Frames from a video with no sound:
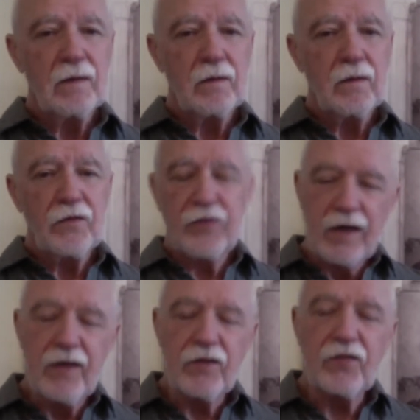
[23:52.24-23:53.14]

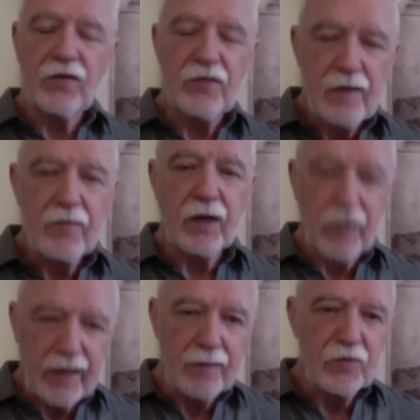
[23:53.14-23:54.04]
Science has never
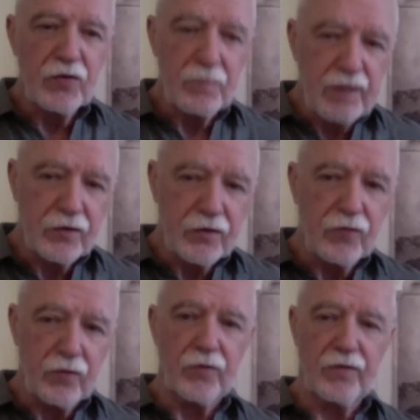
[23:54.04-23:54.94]
claimed to be the
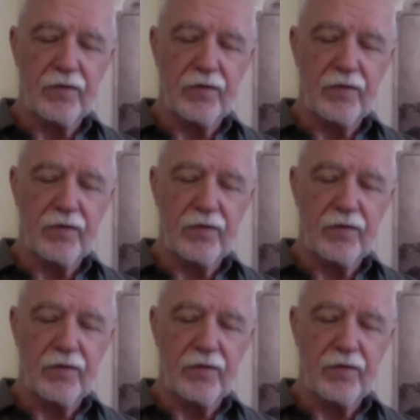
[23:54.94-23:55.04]
truth.